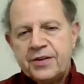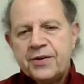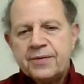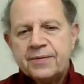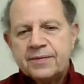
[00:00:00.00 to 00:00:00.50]

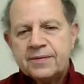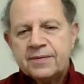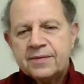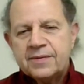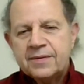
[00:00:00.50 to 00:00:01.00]
you.
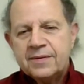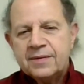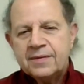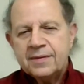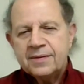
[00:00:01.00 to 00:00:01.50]

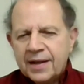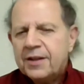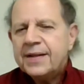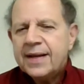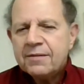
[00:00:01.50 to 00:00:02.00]
Can you
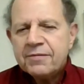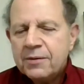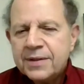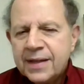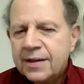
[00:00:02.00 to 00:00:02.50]
identify
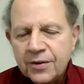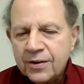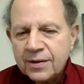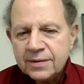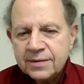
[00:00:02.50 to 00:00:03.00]
with that at
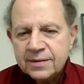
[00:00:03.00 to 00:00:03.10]
all?